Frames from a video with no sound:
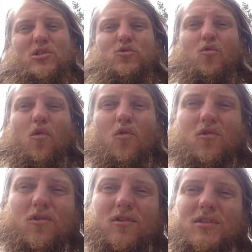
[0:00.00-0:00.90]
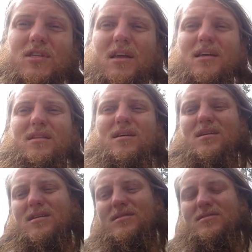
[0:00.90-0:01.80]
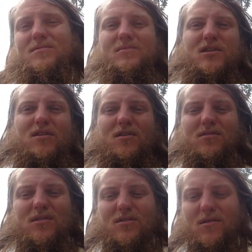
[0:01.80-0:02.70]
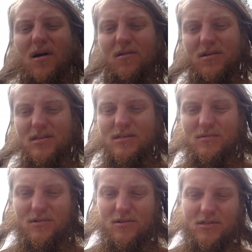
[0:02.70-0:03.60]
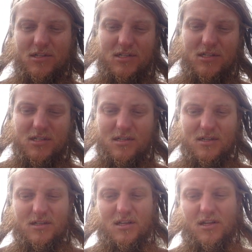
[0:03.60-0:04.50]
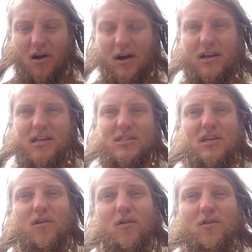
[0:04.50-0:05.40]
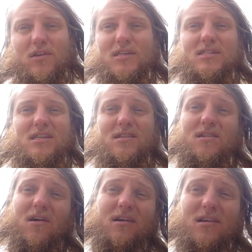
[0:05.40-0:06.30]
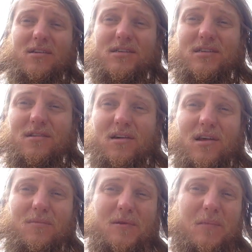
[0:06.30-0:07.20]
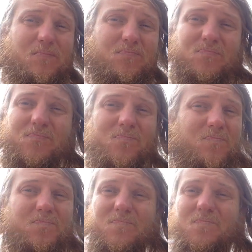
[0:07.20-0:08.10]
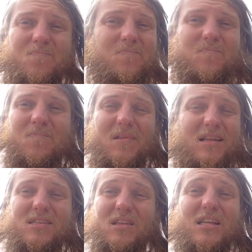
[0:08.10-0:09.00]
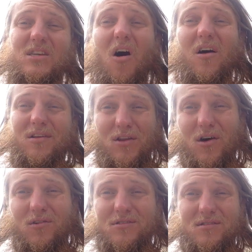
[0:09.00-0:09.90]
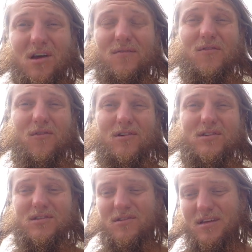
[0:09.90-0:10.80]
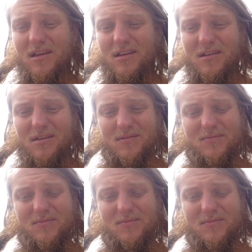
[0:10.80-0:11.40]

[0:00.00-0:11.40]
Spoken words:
controllers, and you know how it is when there's just the darkness can only see the darkness. You know what I mean? That's all it knows, unfortunately.